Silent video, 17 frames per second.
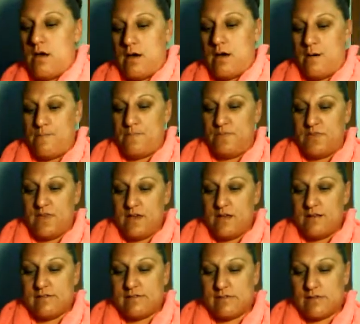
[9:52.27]
um,
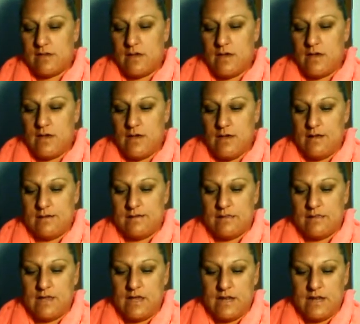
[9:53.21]
this
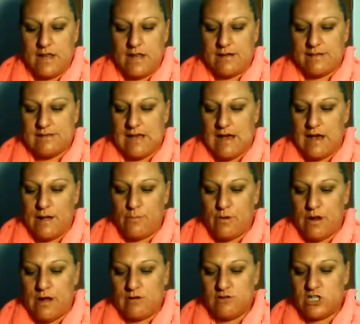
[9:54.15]
is the NYX
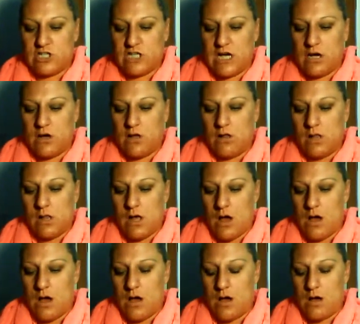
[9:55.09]
eyebrow gel.
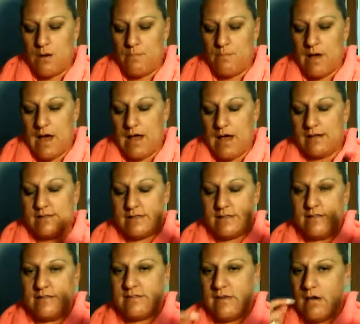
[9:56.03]
Um, I
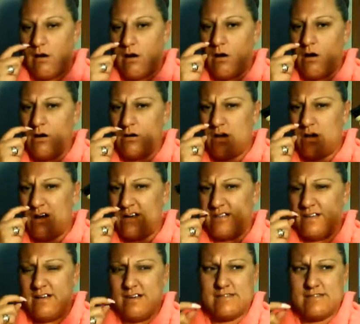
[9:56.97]
did this a haul
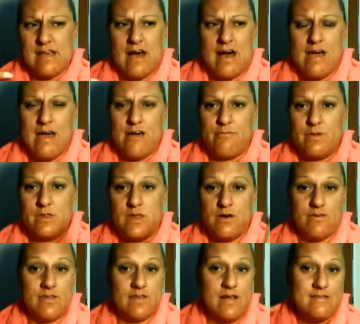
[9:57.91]
on this. I have been
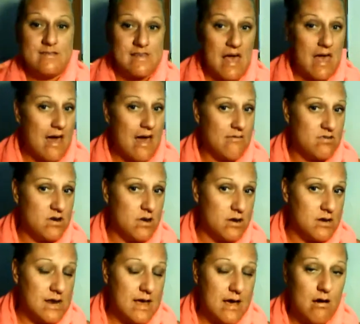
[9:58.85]
loving this. I have it
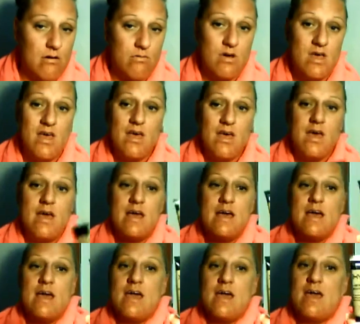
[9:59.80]
on now.
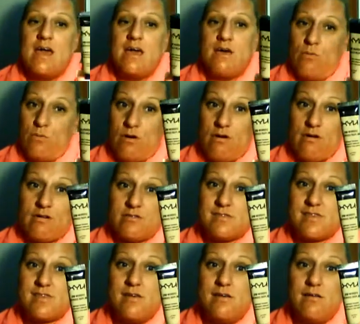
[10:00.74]
It
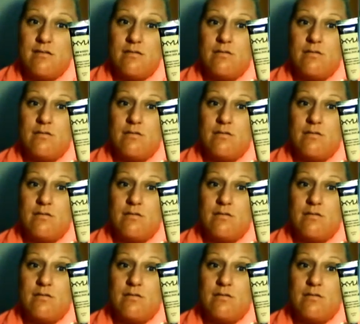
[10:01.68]
works